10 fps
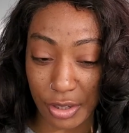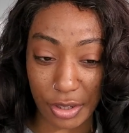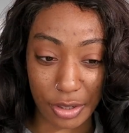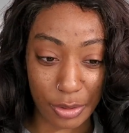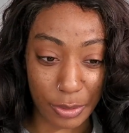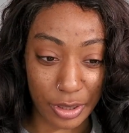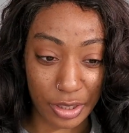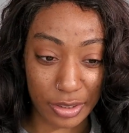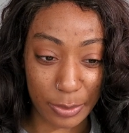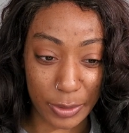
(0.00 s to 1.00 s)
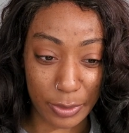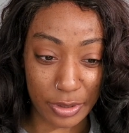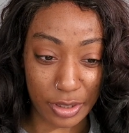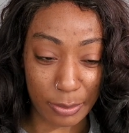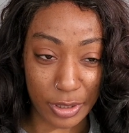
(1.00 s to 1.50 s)
Oh, I think someone's supposed to
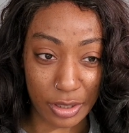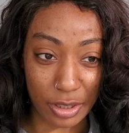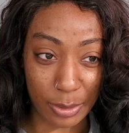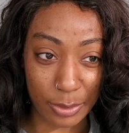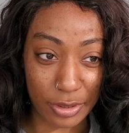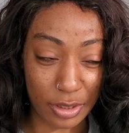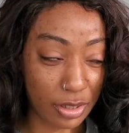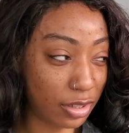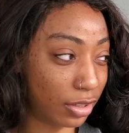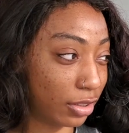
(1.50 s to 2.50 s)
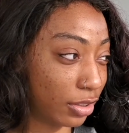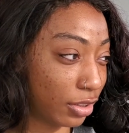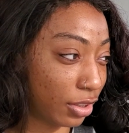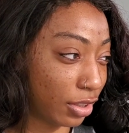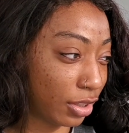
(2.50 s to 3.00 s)
come to the house today.
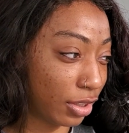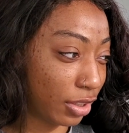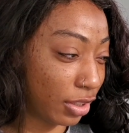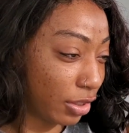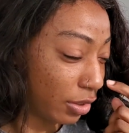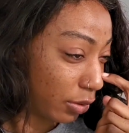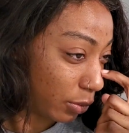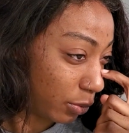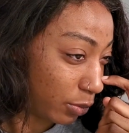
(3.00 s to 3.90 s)
Ooh.